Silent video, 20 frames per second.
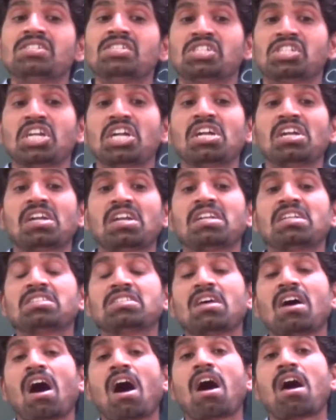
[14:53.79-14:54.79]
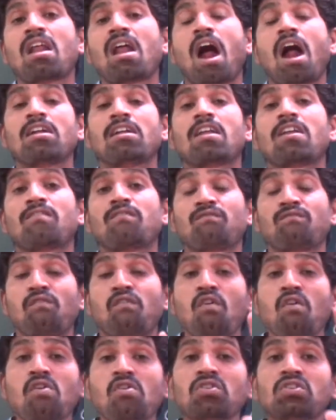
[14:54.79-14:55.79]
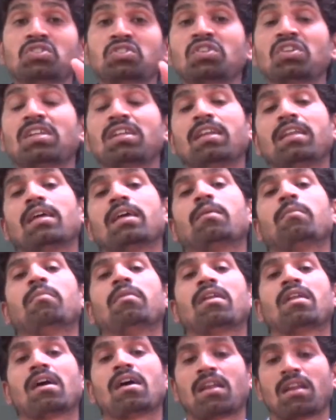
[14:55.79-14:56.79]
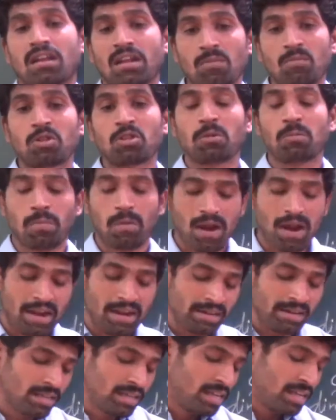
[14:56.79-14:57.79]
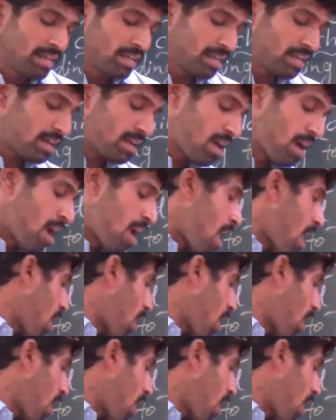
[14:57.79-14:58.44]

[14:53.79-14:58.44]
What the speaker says: children are under forced labor. Here,